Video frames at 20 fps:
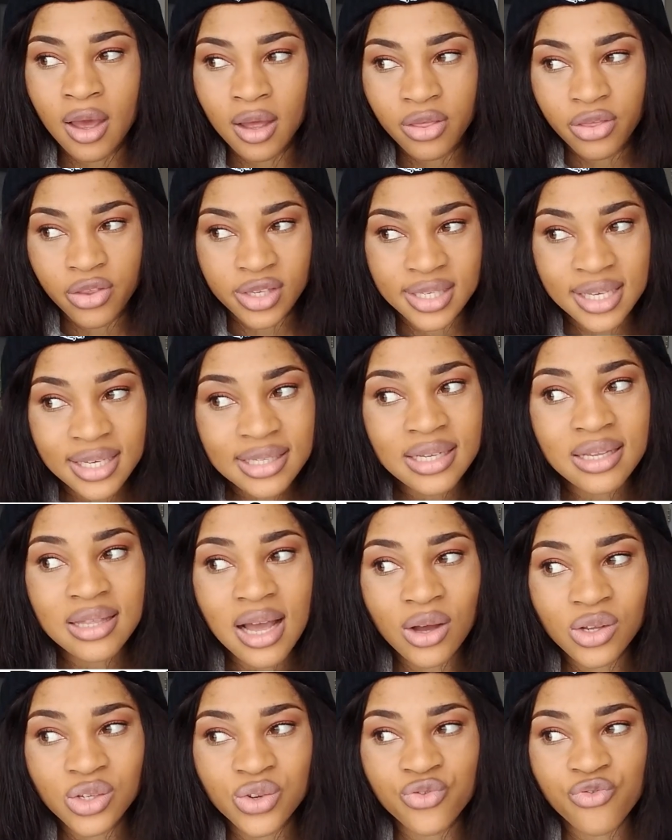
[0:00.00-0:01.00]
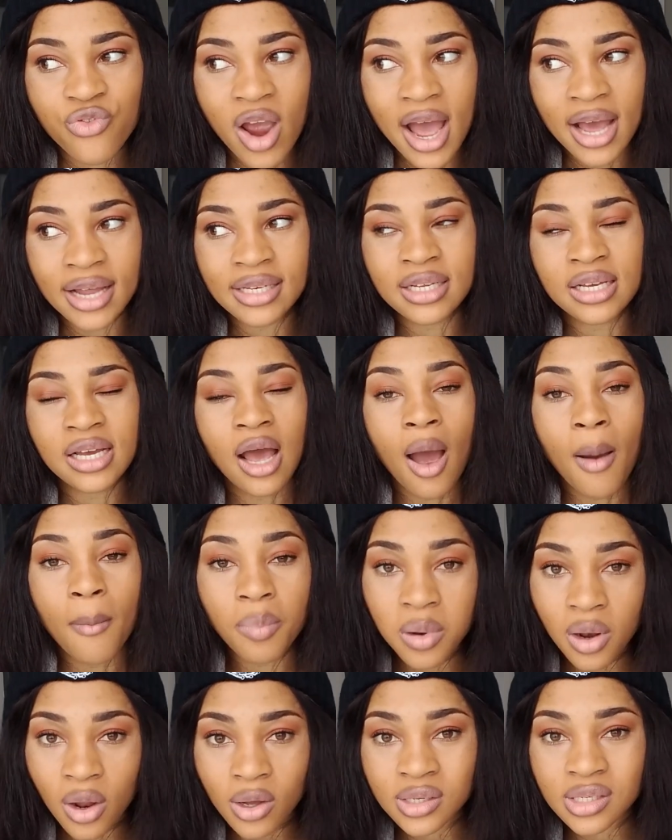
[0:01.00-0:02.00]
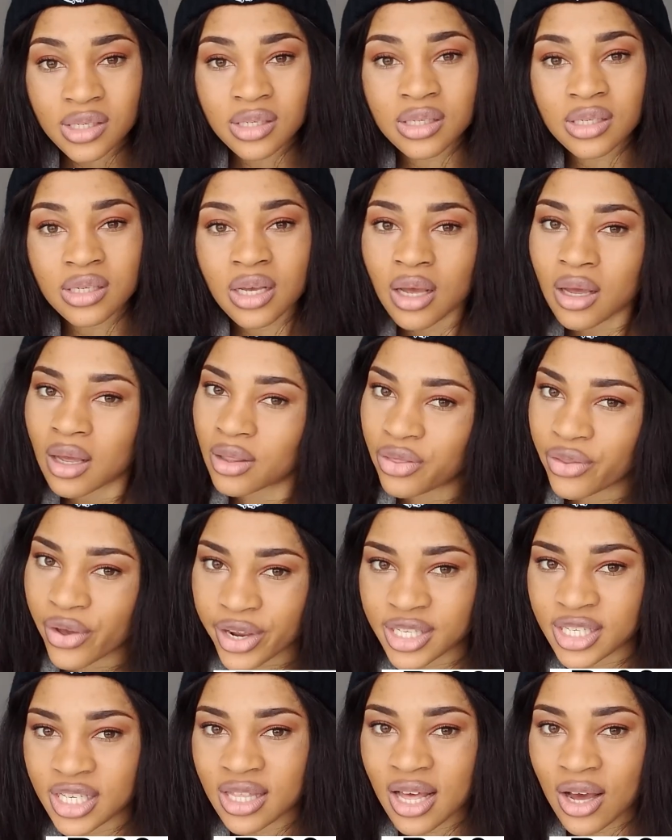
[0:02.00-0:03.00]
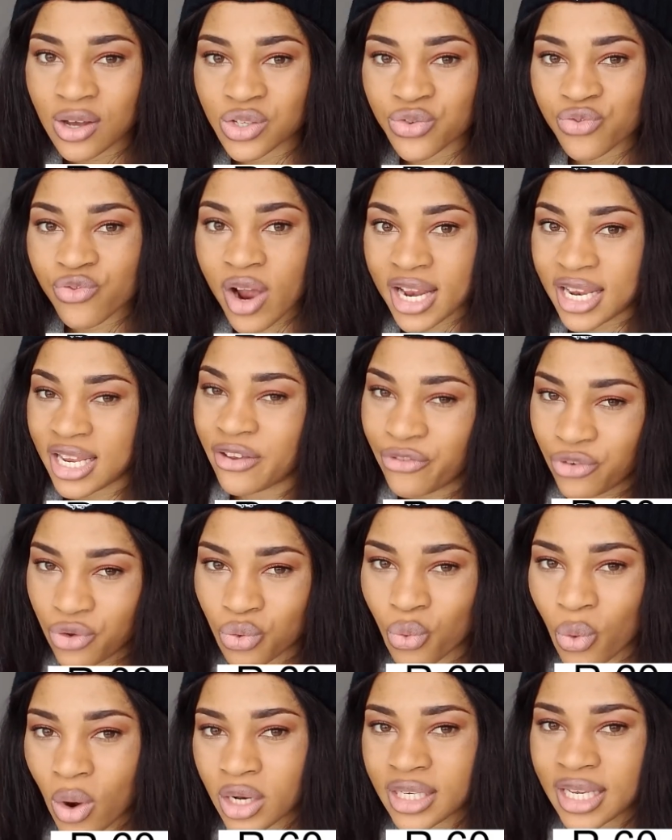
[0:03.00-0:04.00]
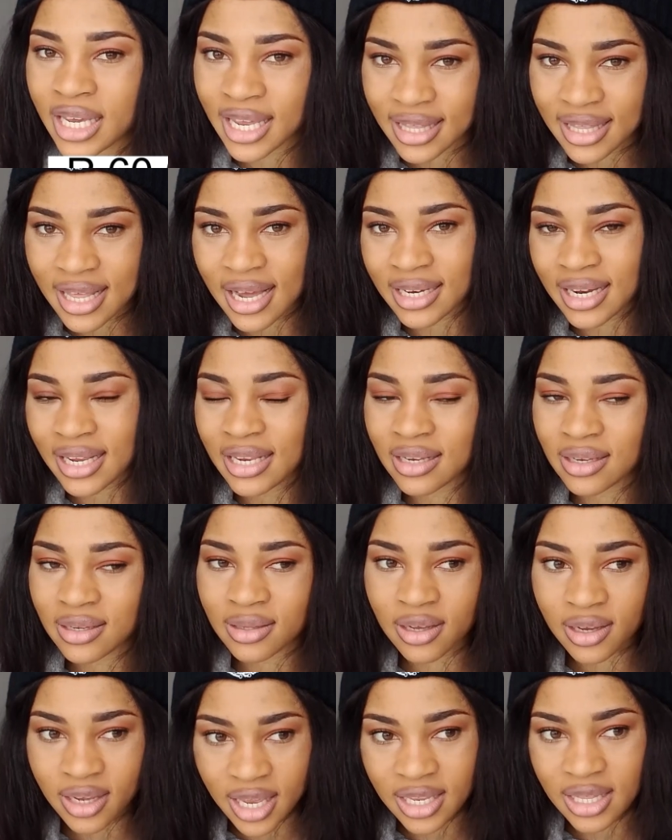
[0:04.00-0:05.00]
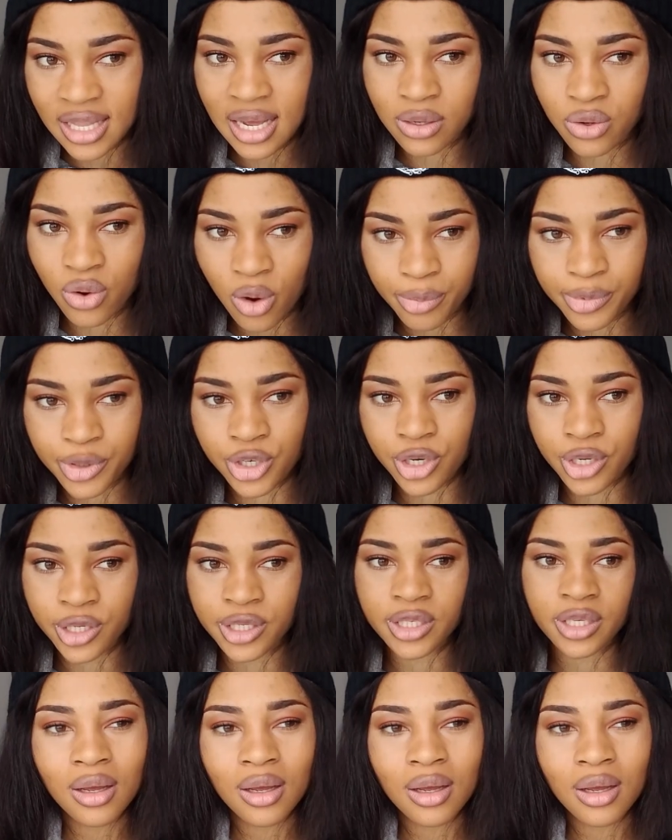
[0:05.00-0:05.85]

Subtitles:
60,000 Rand plus 30,000 Rand if you want the catered option.